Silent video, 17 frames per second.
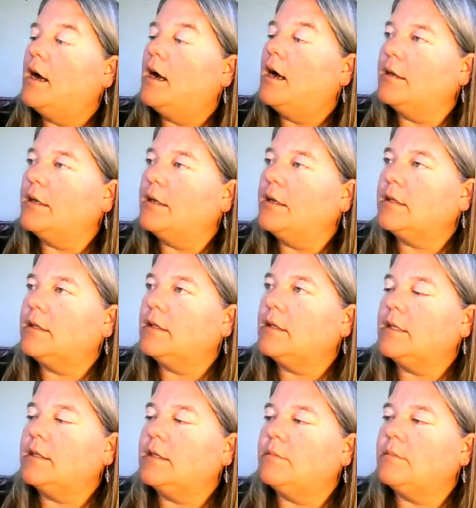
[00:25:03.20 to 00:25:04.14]

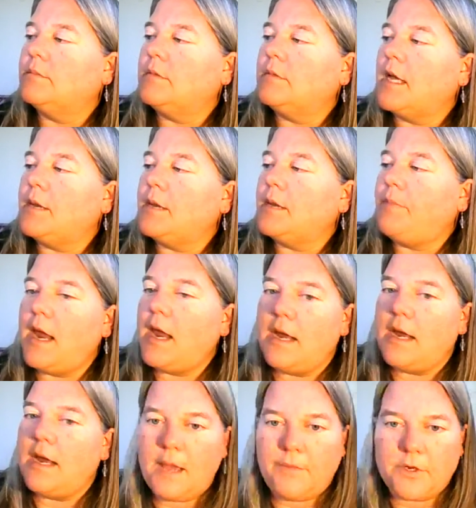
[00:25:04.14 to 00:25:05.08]
get the like paid
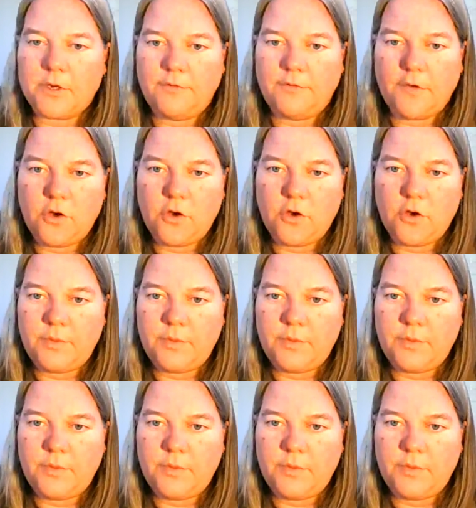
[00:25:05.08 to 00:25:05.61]
app on your phone.